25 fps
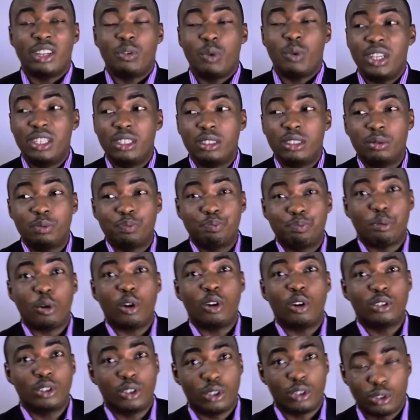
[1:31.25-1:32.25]
when it's
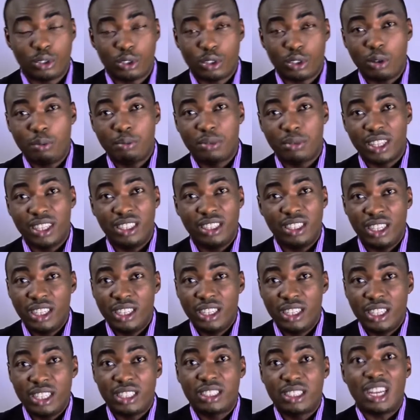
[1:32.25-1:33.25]
poured on something,
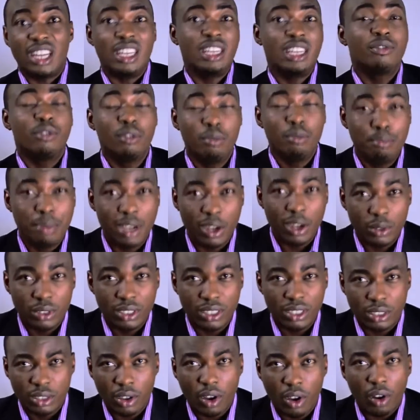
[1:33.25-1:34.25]
it can even melt
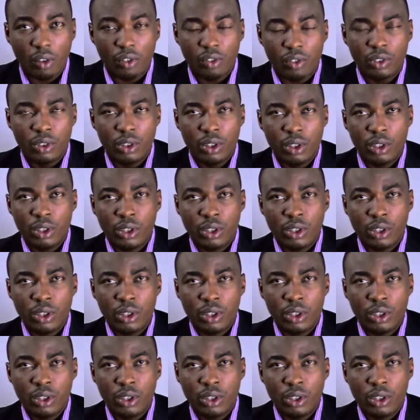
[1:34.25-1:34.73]
it off.